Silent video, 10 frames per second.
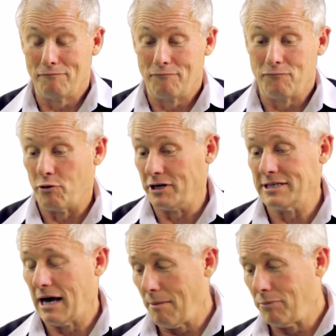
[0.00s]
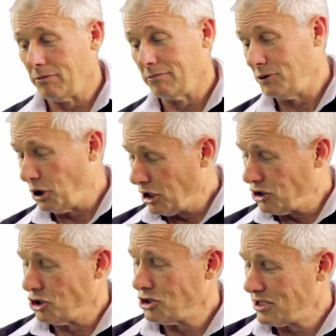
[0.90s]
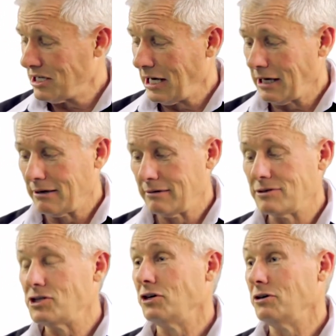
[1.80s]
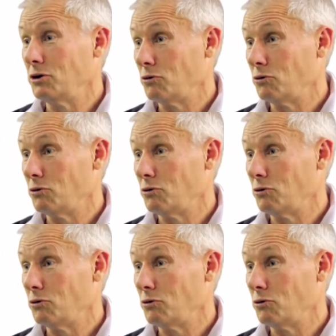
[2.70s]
For example, your kitchen sink to your